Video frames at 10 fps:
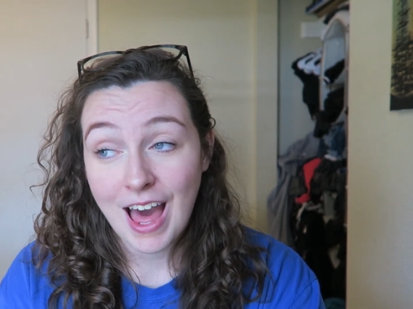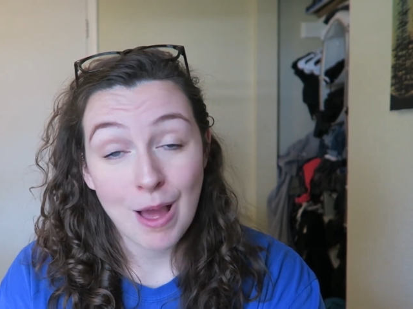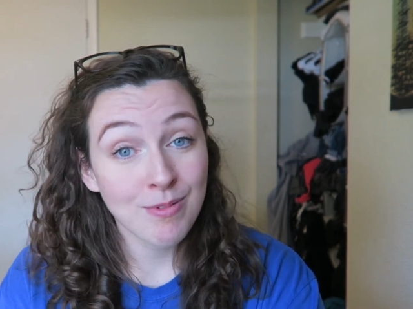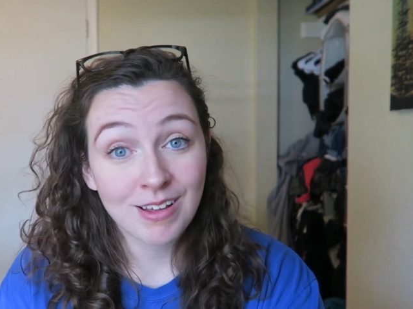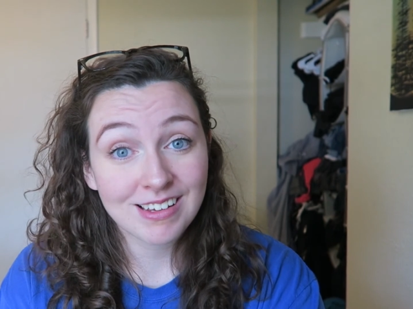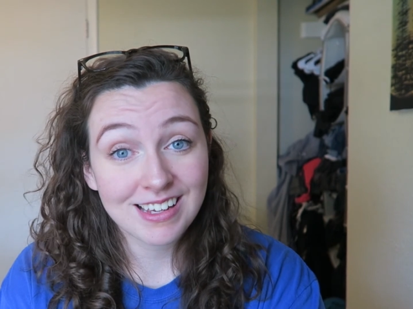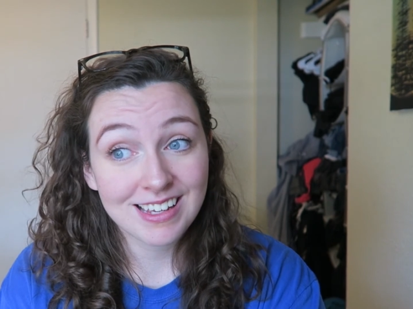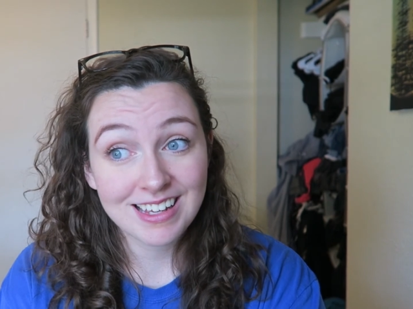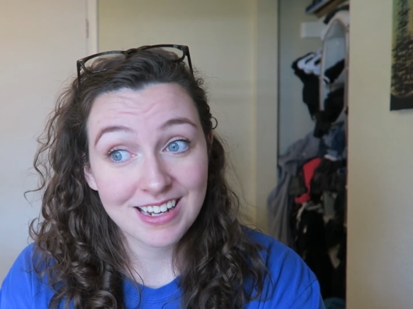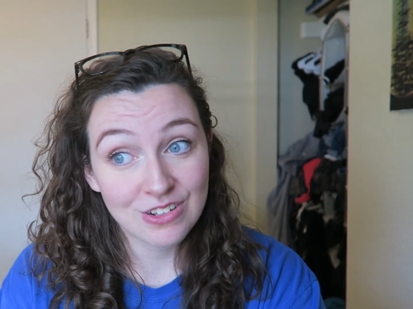I'm not
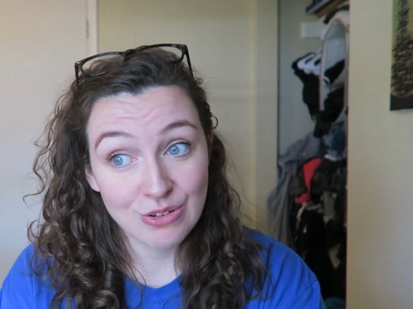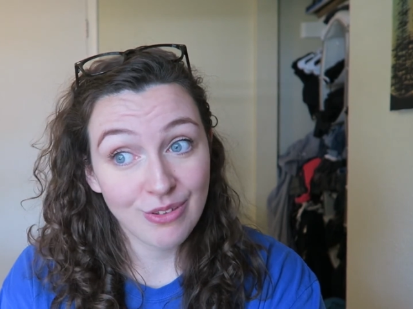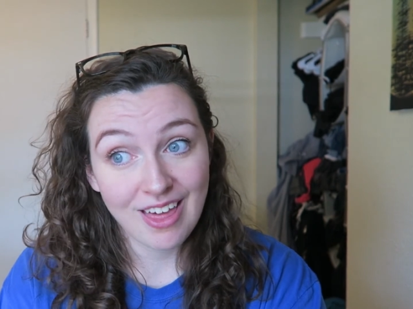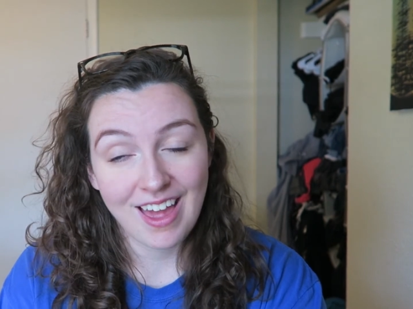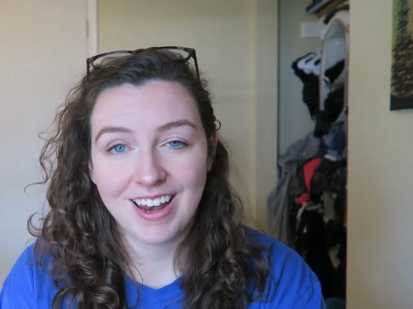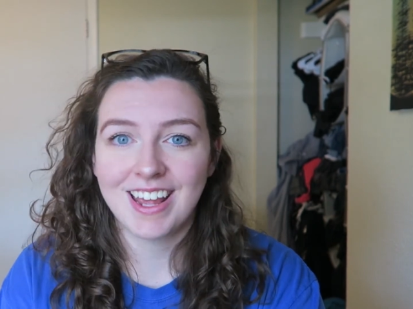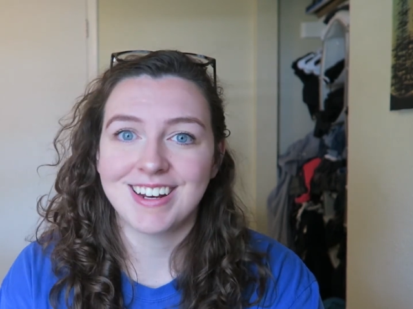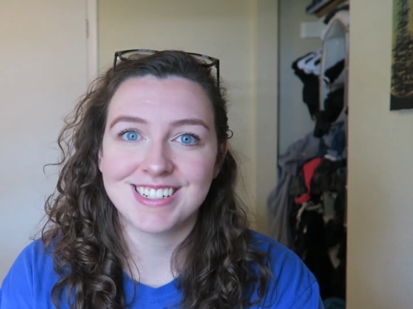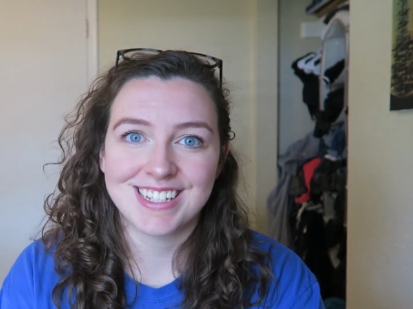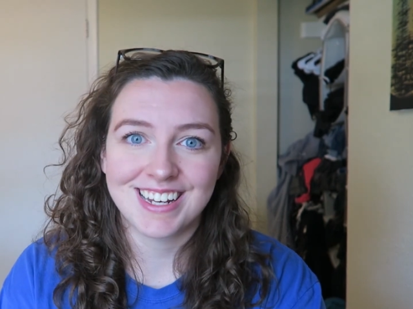gonna do that
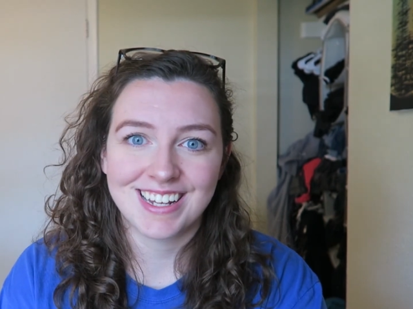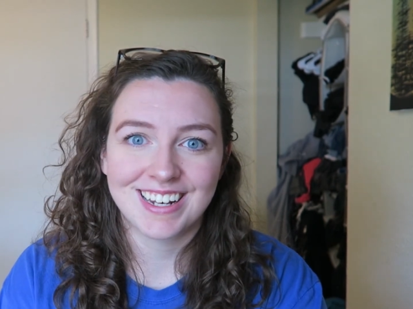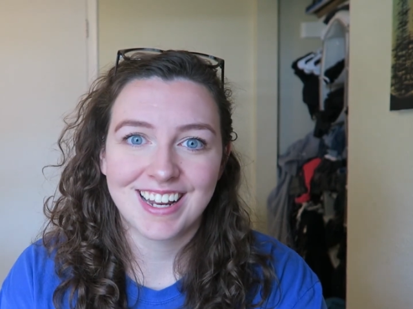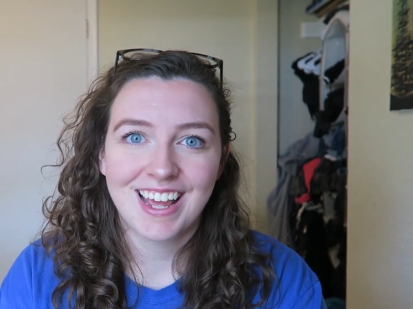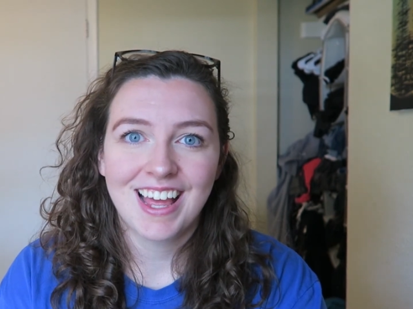and I didn't